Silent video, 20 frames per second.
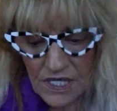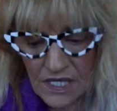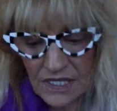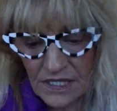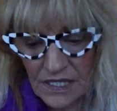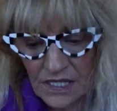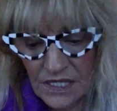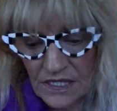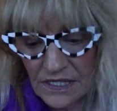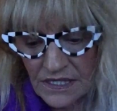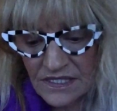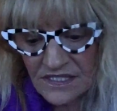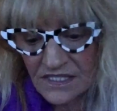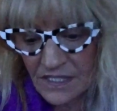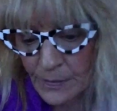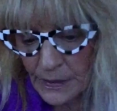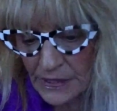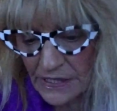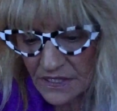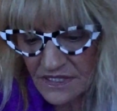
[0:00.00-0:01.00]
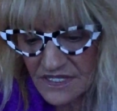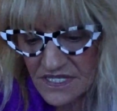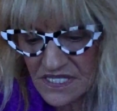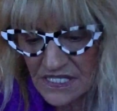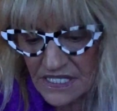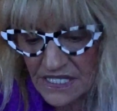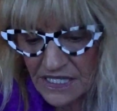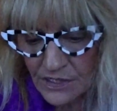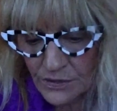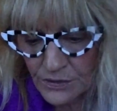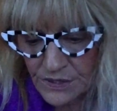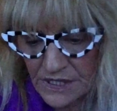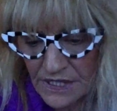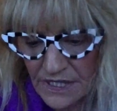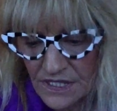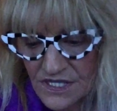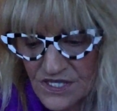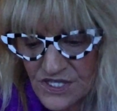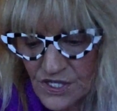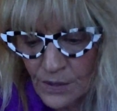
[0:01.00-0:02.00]
a typical sneaker
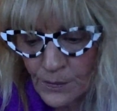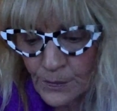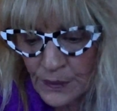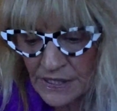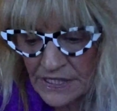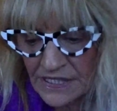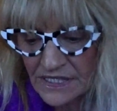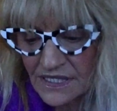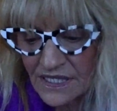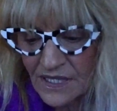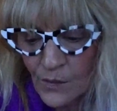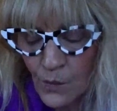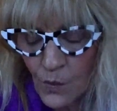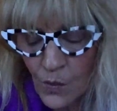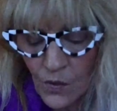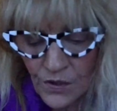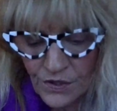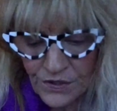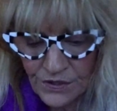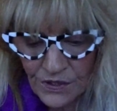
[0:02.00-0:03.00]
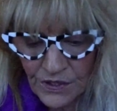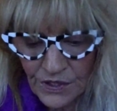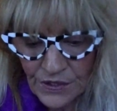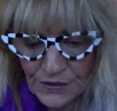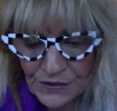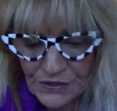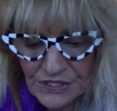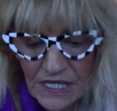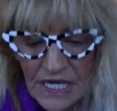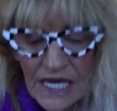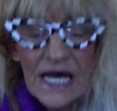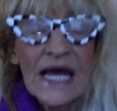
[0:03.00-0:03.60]
that is completely worn out,